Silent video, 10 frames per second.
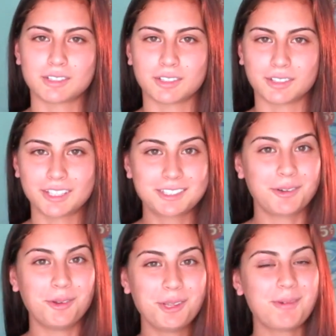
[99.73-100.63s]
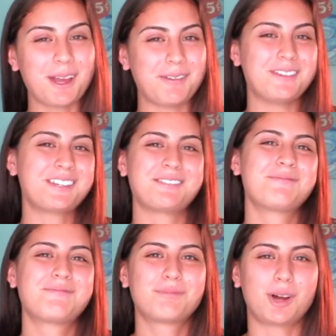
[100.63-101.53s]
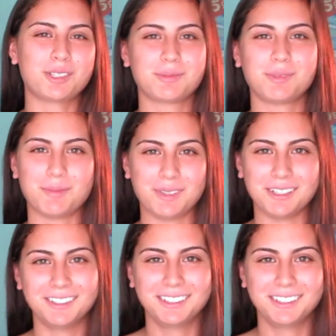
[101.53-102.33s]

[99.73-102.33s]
So that's the only way we could possibly meet.